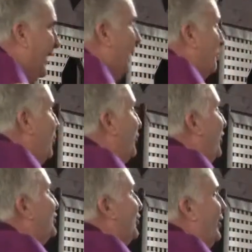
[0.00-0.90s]
I put
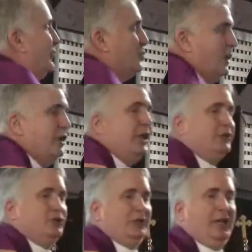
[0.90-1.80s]
this on Twitter
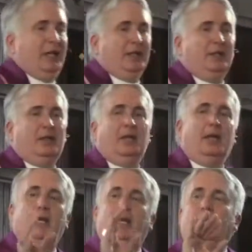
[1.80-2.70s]
yesterday.
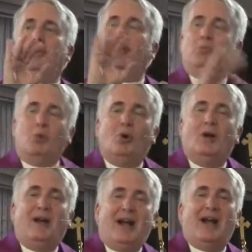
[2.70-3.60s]
The
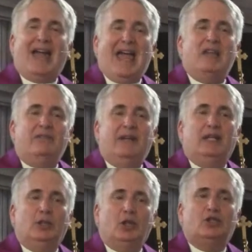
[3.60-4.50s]
more our
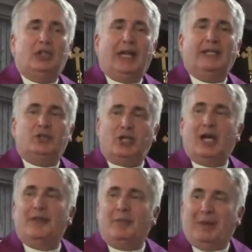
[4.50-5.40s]
Advent looks like
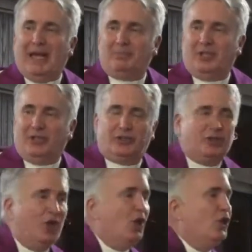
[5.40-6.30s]
John the
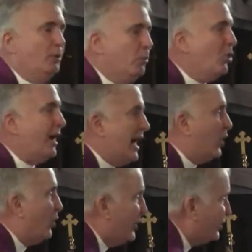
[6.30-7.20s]
Baptist, the more
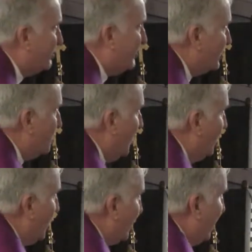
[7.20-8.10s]
our Christmas
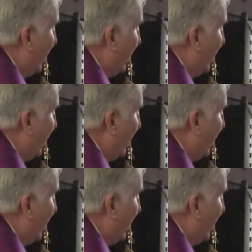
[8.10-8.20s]
will look